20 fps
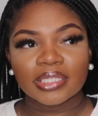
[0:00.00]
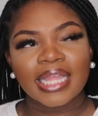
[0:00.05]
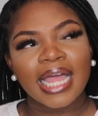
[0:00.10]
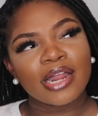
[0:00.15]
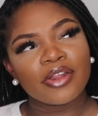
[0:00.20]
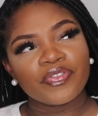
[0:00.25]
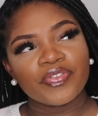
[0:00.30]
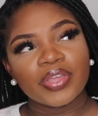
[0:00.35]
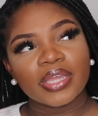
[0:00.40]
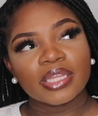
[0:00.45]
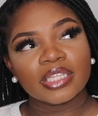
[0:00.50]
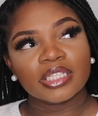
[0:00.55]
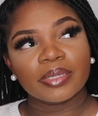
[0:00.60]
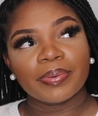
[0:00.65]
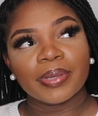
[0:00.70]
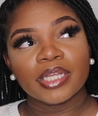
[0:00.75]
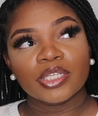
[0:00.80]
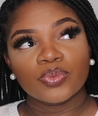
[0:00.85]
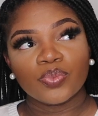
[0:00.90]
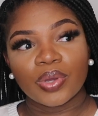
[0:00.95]
I don't think it
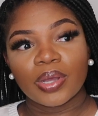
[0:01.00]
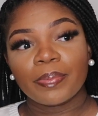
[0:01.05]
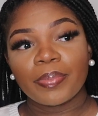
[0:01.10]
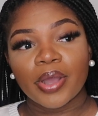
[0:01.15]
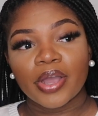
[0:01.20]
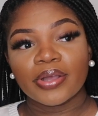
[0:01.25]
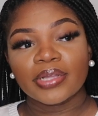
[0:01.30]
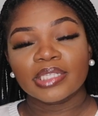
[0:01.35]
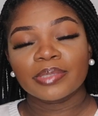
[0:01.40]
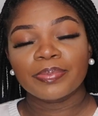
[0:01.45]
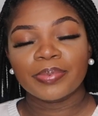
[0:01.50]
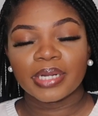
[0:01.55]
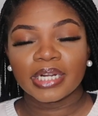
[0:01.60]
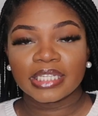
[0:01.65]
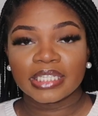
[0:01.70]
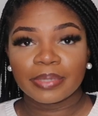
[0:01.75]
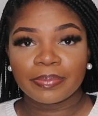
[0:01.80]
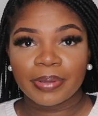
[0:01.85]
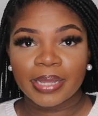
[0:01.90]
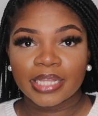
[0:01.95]
depends what parts, but
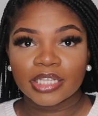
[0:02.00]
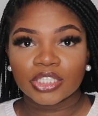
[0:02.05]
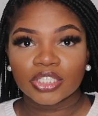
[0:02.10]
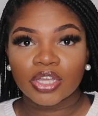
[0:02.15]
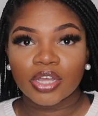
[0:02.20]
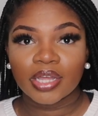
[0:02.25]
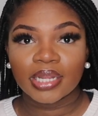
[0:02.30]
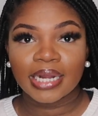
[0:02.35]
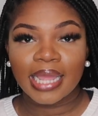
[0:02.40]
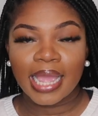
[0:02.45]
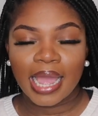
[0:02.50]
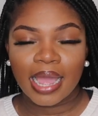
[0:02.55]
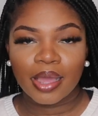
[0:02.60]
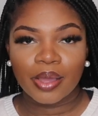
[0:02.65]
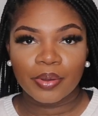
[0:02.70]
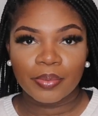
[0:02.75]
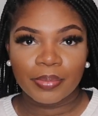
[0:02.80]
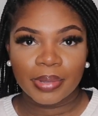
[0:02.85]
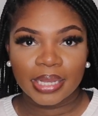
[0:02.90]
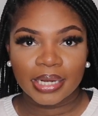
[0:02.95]
it depends on
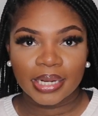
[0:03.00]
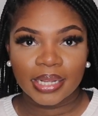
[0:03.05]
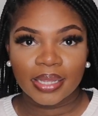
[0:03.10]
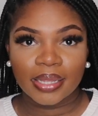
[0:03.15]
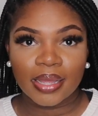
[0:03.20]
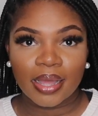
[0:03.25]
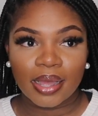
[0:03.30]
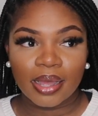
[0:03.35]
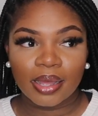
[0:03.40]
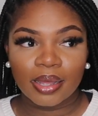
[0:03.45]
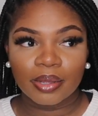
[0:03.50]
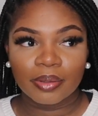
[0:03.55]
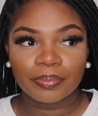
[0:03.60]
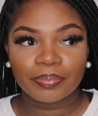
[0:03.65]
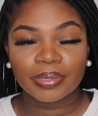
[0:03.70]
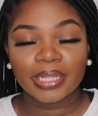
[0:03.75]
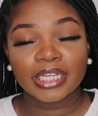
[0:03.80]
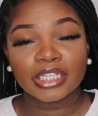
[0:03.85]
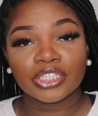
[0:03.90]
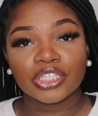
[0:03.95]
how many
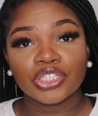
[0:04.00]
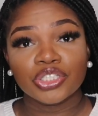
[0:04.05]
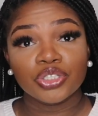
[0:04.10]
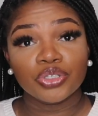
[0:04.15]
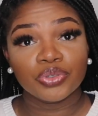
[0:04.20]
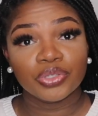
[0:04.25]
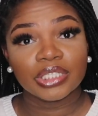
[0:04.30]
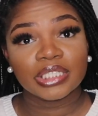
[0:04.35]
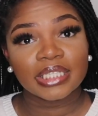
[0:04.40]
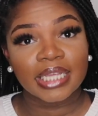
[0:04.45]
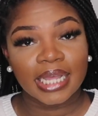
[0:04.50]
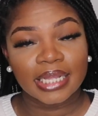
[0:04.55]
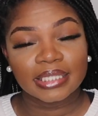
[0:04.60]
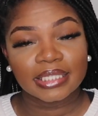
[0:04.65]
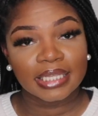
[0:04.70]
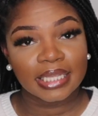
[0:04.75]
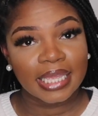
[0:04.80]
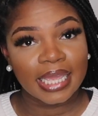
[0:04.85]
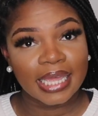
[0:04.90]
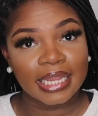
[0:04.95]
places you decide
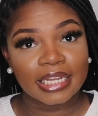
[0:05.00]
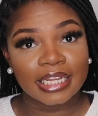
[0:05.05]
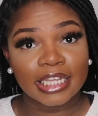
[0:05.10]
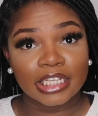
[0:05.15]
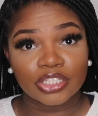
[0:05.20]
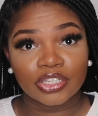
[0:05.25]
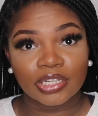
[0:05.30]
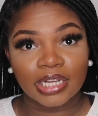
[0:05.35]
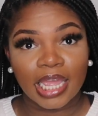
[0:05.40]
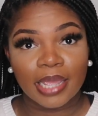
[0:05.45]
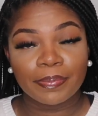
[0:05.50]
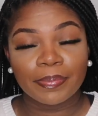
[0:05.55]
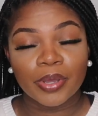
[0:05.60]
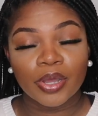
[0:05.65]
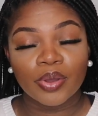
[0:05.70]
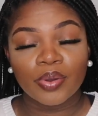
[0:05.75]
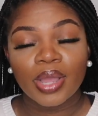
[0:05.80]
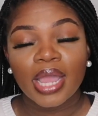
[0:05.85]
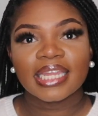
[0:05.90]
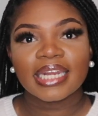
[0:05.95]
to get laser
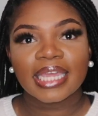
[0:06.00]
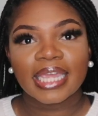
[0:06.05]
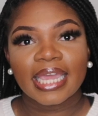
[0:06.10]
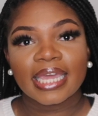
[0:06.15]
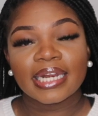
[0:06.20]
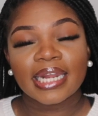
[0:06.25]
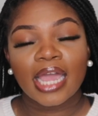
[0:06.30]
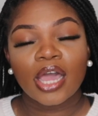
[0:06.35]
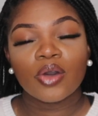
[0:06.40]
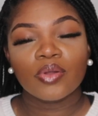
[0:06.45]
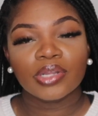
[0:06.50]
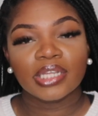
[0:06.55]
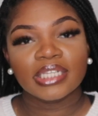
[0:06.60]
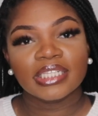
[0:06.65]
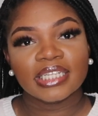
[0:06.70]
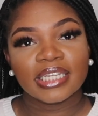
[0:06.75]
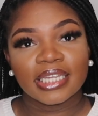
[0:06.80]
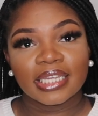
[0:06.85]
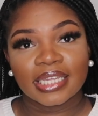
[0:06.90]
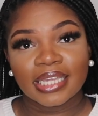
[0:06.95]
lipo. And again, I only
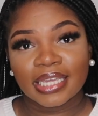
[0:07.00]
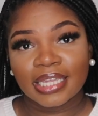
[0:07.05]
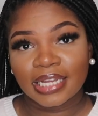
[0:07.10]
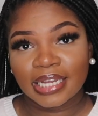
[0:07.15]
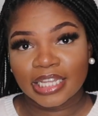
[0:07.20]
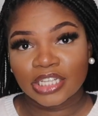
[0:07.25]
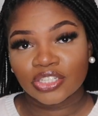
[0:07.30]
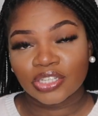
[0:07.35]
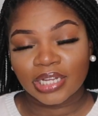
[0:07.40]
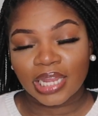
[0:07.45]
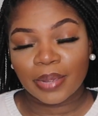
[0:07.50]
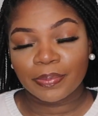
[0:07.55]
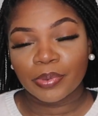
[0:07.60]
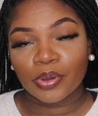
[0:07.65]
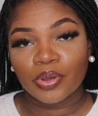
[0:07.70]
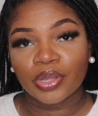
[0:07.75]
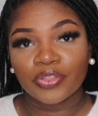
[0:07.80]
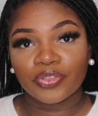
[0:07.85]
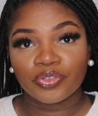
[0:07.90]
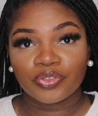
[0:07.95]
did get laser
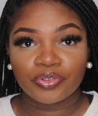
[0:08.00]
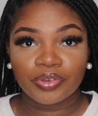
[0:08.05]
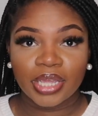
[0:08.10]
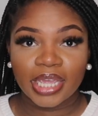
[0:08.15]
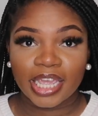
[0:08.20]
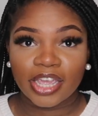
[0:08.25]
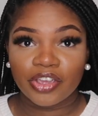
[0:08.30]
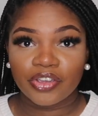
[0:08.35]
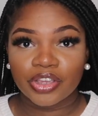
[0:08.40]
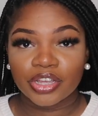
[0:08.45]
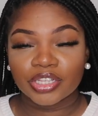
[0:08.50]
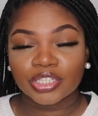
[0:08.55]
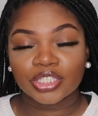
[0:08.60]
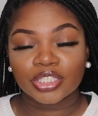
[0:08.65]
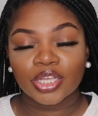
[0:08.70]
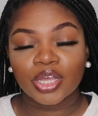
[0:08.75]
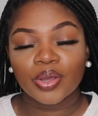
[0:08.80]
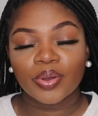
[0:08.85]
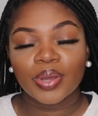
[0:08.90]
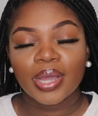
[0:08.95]
lipo in 3 areas.
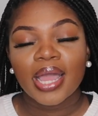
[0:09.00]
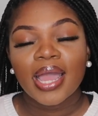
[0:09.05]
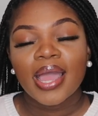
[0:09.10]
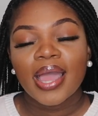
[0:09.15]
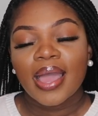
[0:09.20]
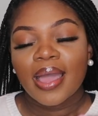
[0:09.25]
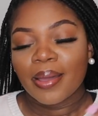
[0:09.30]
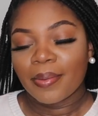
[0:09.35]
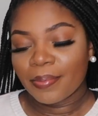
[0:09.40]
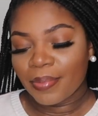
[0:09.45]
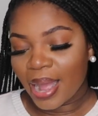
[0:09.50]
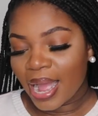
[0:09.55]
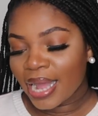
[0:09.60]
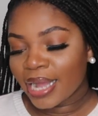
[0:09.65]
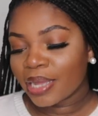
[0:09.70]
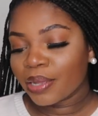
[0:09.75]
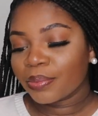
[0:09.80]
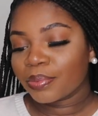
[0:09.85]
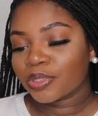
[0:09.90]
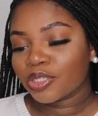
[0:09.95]
So
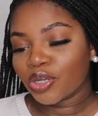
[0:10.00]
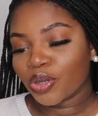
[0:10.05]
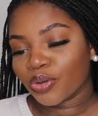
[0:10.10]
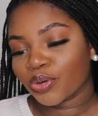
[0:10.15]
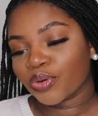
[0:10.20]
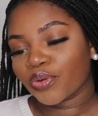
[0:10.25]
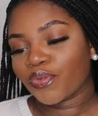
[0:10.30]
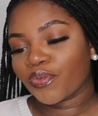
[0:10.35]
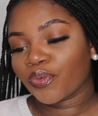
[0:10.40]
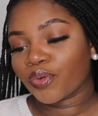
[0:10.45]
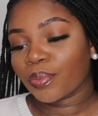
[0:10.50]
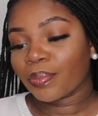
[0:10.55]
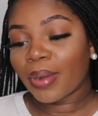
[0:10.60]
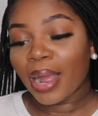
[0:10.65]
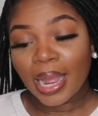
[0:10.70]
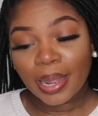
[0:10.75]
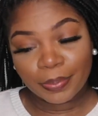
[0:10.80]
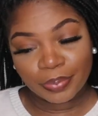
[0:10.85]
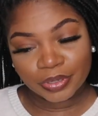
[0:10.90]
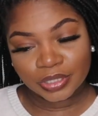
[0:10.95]
my total for
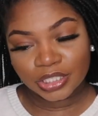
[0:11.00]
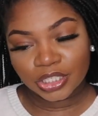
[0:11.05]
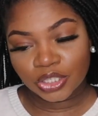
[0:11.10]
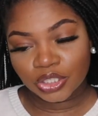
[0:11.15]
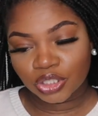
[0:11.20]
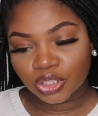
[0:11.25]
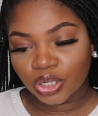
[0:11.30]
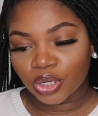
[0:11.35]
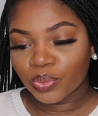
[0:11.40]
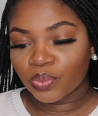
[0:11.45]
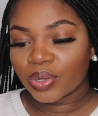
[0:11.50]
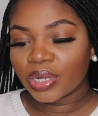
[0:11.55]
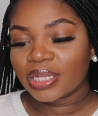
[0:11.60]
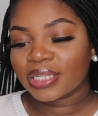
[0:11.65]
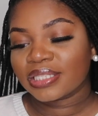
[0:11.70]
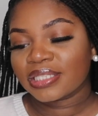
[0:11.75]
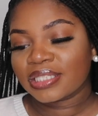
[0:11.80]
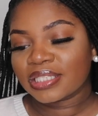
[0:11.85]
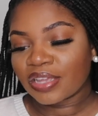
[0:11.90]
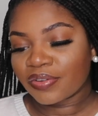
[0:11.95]
my procedure
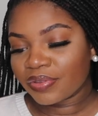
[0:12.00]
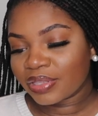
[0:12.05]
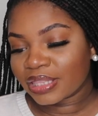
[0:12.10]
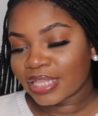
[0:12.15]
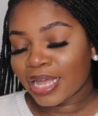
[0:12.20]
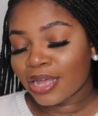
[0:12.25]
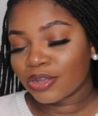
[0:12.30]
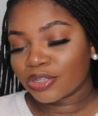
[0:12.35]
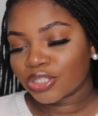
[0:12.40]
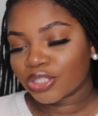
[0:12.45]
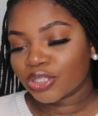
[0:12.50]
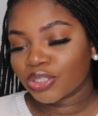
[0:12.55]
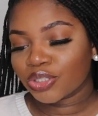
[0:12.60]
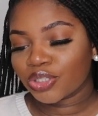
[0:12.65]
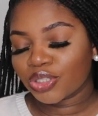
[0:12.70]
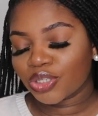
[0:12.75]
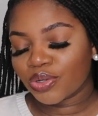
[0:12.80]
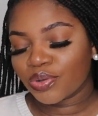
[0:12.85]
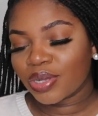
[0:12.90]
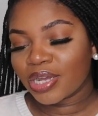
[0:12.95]
was
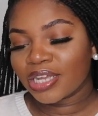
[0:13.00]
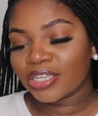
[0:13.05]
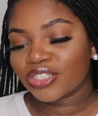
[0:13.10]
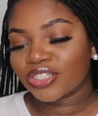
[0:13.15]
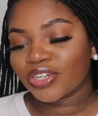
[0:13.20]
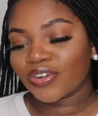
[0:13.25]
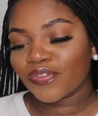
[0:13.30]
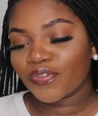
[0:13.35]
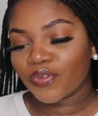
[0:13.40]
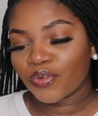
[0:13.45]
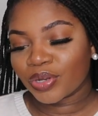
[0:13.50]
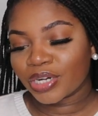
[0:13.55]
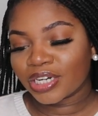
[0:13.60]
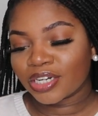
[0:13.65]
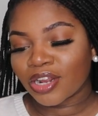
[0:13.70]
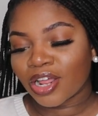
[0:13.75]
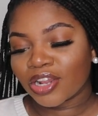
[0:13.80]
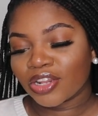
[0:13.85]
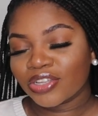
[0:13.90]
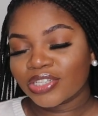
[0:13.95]

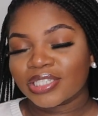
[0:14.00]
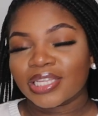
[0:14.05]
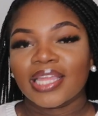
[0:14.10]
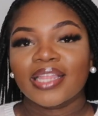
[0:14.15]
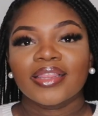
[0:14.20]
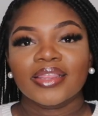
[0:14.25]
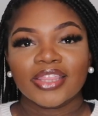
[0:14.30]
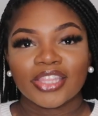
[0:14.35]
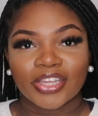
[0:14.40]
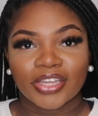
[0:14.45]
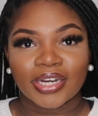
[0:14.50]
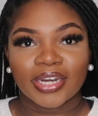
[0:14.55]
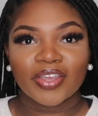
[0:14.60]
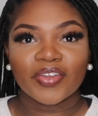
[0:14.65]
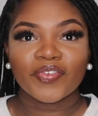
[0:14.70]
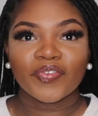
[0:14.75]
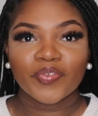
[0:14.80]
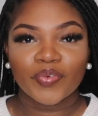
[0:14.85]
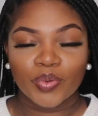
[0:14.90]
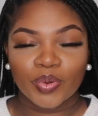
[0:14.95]

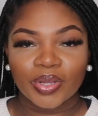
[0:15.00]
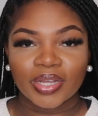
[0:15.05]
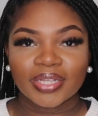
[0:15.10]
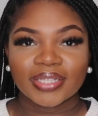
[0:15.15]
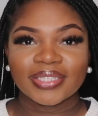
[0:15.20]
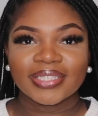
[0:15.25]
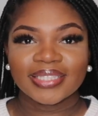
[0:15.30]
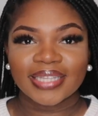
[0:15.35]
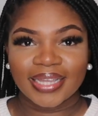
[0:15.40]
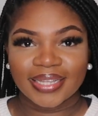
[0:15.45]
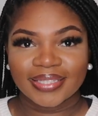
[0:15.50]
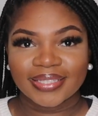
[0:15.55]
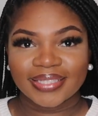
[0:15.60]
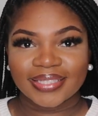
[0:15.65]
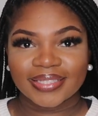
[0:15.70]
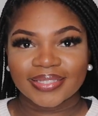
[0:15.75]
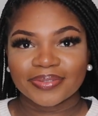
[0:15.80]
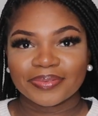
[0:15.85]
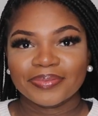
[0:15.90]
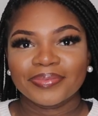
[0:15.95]

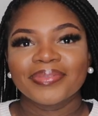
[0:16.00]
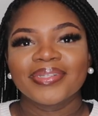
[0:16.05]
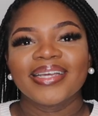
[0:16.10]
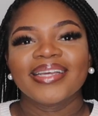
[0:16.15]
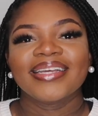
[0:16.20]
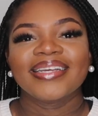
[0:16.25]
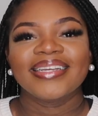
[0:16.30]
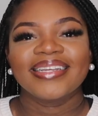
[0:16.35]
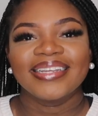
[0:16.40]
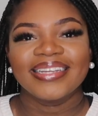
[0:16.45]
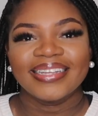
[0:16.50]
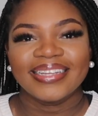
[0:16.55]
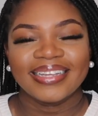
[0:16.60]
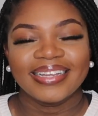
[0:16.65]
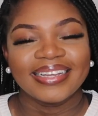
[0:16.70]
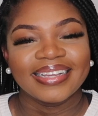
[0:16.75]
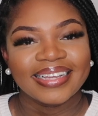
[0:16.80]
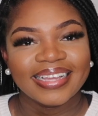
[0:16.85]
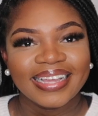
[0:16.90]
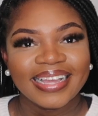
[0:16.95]

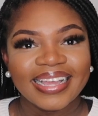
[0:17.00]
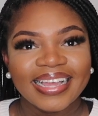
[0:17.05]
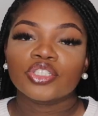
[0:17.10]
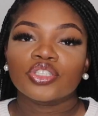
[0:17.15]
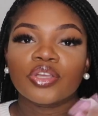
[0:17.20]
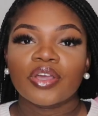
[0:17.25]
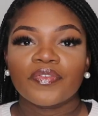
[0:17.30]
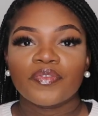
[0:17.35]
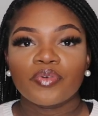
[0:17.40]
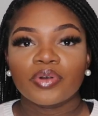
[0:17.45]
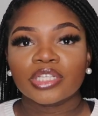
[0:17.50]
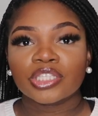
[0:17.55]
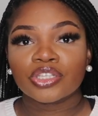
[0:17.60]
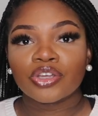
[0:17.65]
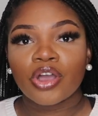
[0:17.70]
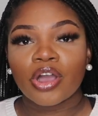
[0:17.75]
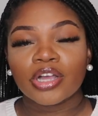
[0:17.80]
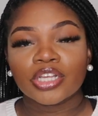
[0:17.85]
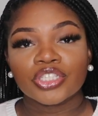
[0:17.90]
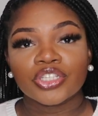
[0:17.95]
$7,240.34. So of course
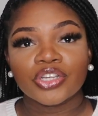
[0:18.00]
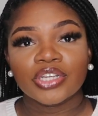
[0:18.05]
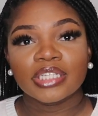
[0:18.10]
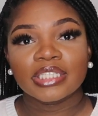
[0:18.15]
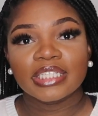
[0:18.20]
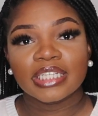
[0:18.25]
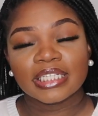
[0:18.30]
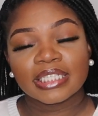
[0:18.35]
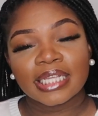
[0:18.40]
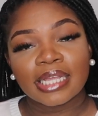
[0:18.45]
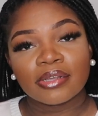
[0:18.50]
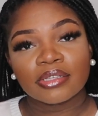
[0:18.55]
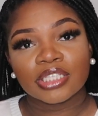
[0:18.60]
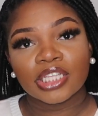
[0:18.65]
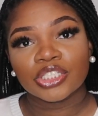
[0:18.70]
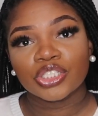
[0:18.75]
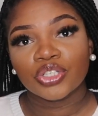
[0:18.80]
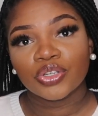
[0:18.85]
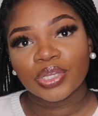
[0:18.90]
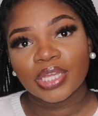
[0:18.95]
there are certain discounts
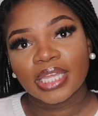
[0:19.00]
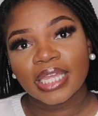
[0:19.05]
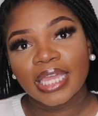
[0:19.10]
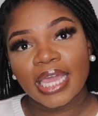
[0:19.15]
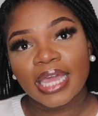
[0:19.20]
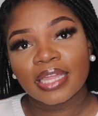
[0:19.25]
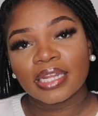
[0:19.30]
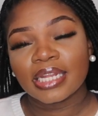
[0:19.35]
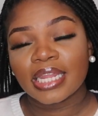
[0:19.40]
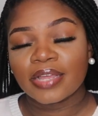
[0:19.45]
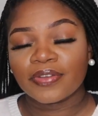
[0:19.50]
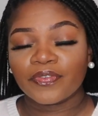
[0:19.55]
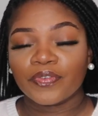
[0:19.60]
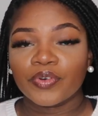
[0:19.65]
that you can get.